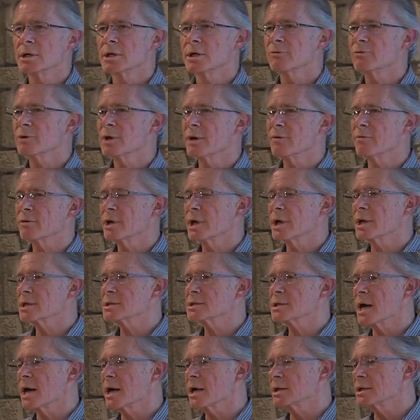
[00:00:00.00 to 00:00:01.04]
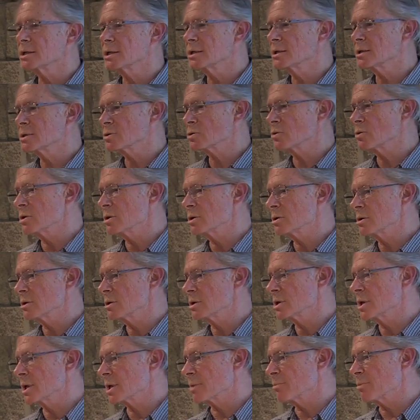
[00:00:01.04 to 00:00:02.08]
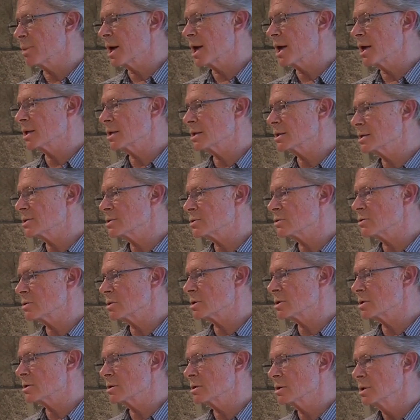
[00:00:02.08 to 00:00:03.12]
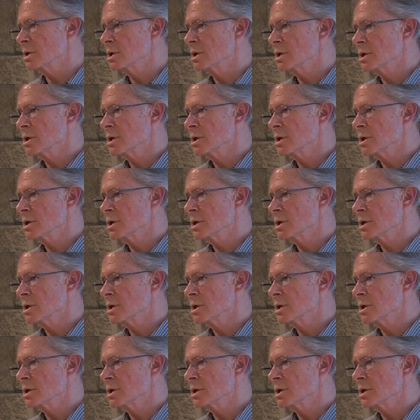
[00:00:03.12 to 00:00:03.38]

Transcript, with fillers: if you have an anxiety disorder, like a panic disorder,